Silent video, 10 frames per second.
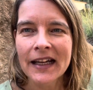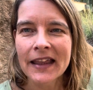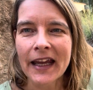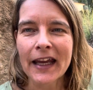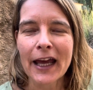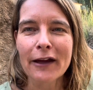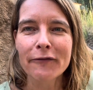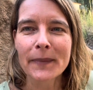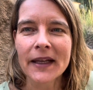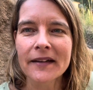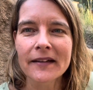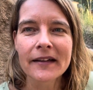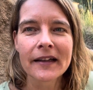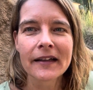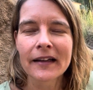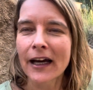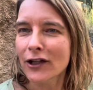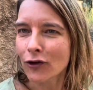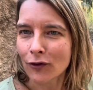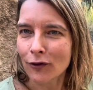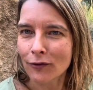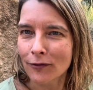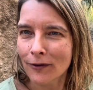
they have been, I don't know,